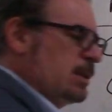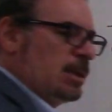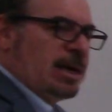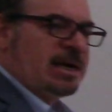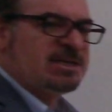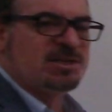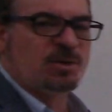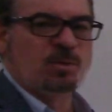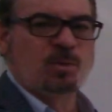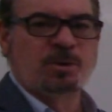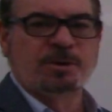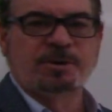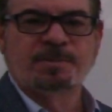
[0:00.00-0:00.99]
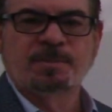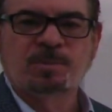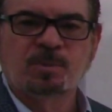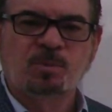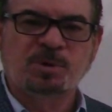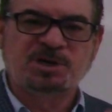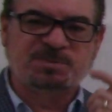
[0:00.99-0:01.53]
I sell water.
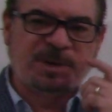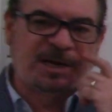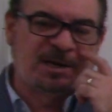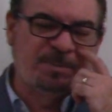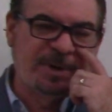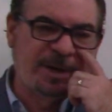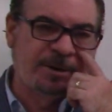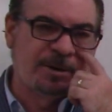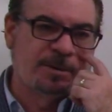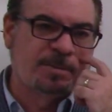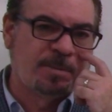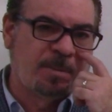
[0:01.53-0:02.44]
What is my competitor?